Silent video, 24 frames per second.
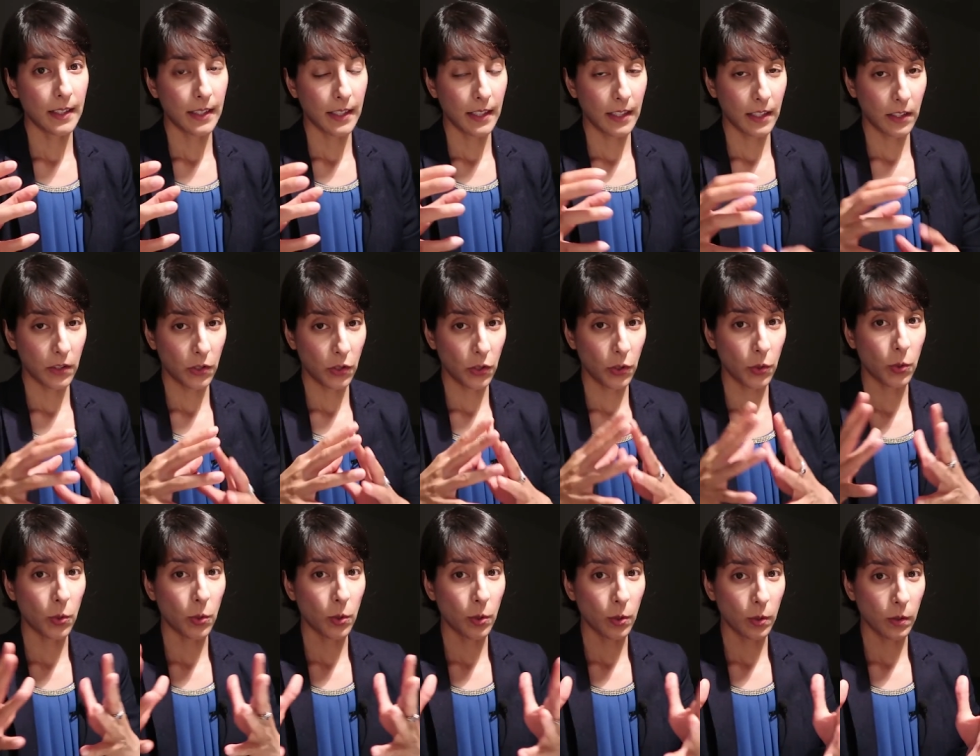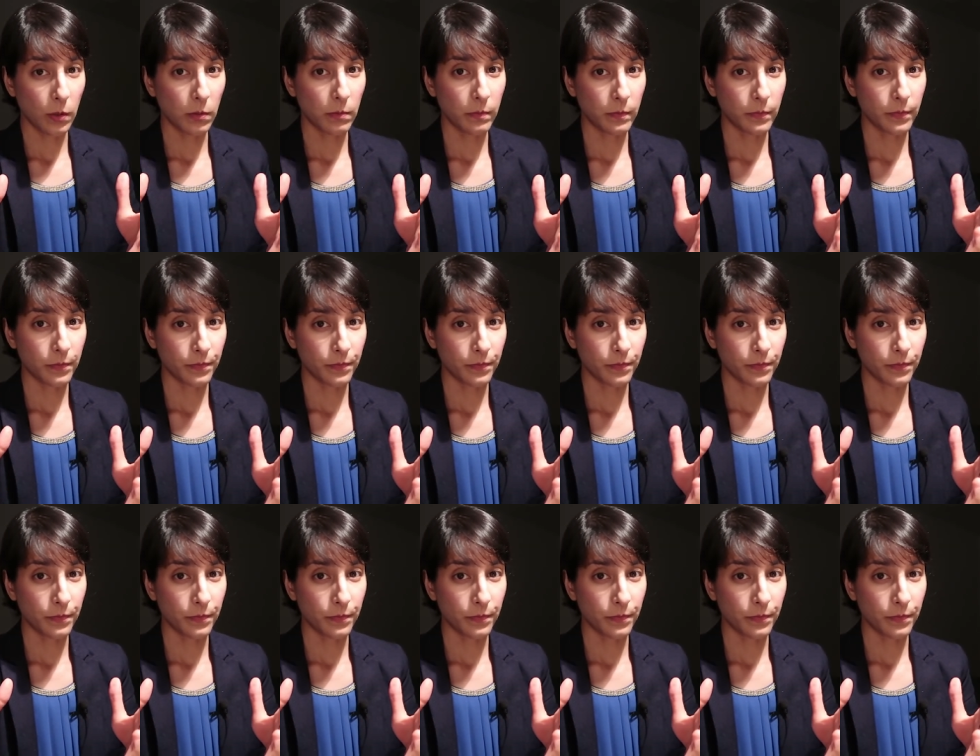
in your